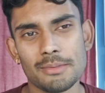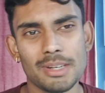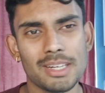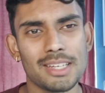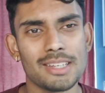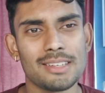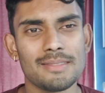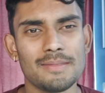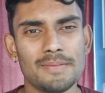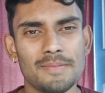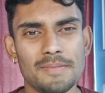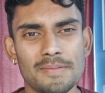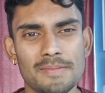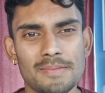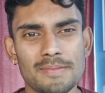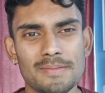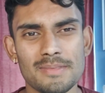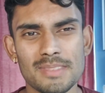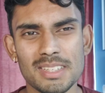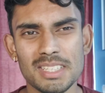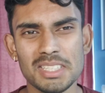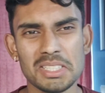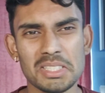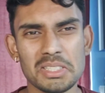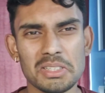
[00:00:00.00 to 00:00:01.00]
wait,
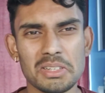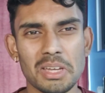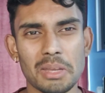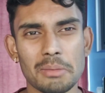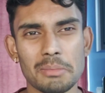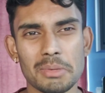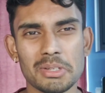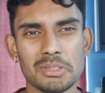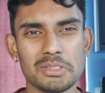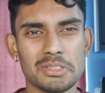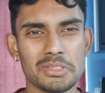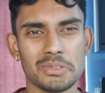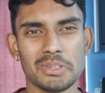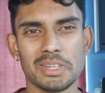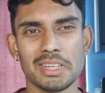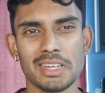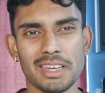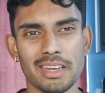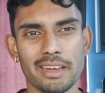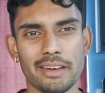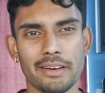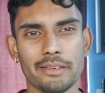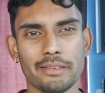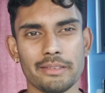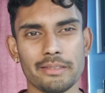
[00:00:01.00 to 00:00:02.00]
he's talking about zoning
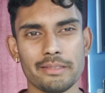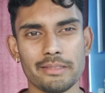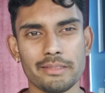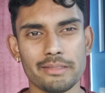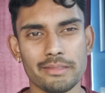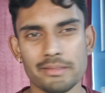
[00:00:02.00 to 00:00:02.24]
out.